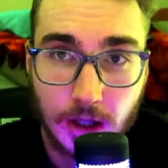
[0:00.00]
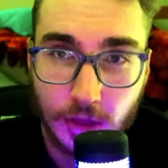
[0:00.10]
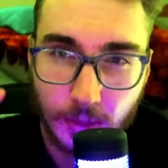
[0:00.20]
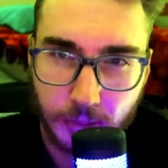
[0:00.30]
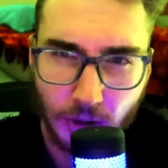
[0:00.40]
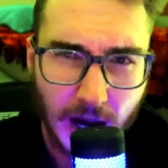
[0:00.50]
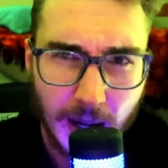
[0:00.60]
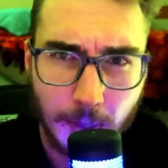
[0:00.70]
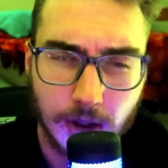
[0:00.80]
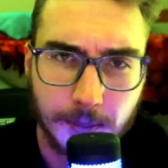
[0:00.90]
The
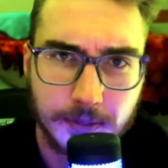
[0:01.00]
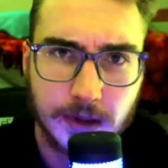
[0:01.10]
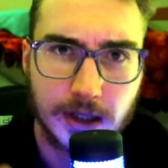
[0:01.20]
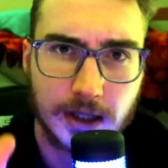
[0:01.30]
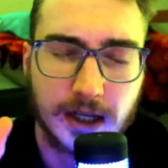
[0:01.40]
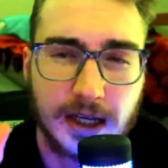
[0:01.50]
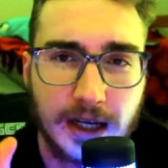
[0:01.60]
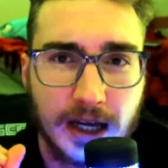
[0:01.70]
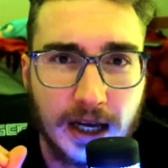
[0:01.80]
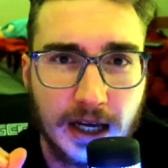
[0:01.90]
problem
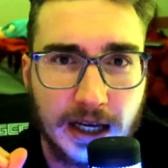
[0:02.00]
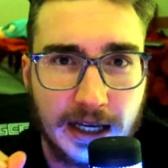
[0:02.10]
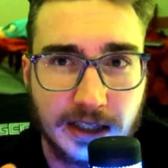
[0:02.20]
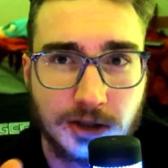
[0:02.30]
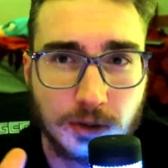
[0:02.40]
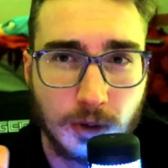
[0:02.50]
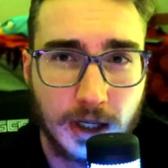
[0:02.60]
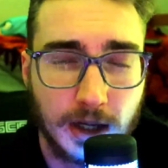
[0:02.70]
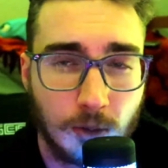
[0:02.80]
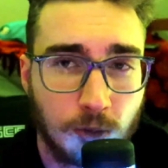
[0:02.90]
is
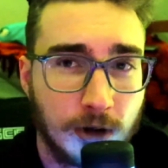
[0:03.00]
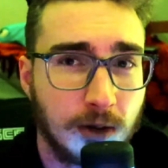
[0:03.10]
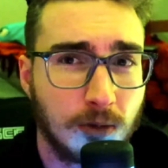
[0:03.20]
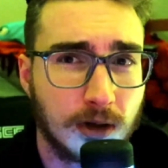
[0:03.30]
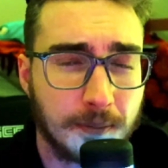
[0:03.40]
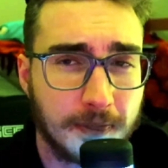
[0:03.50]
when